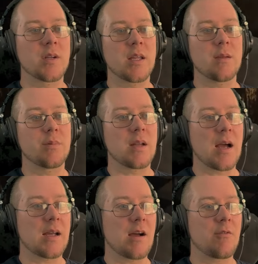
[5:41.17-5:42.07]
to keep an
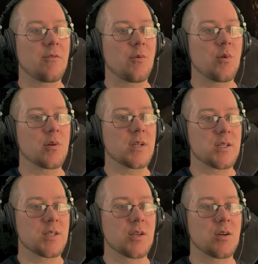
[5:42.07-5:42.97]
eye out for
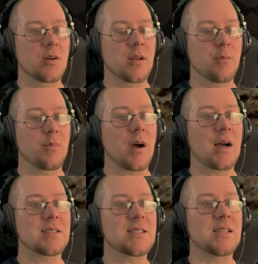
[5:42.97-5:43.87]
is cooking
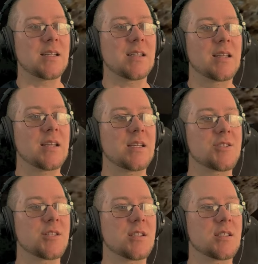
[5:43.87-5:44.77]
pots in
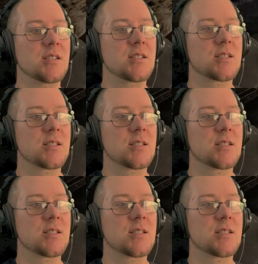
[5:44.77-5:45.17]
kitchens.